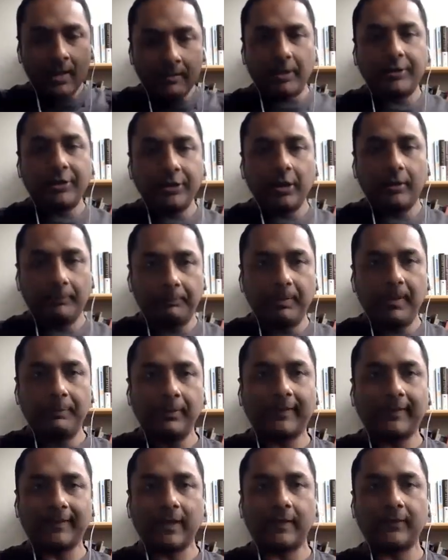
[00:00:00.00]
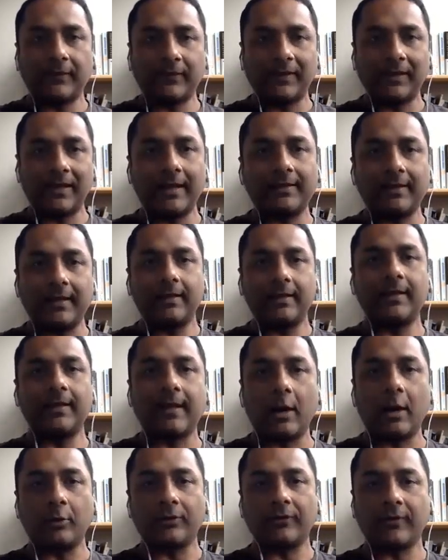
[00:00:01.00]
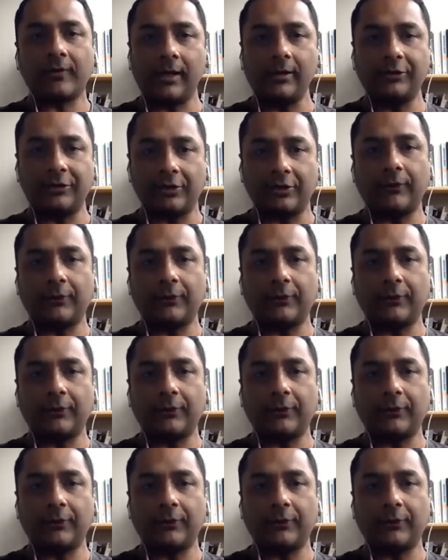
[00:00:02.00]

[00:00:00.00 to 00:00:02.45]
But people self-select in and out of culture.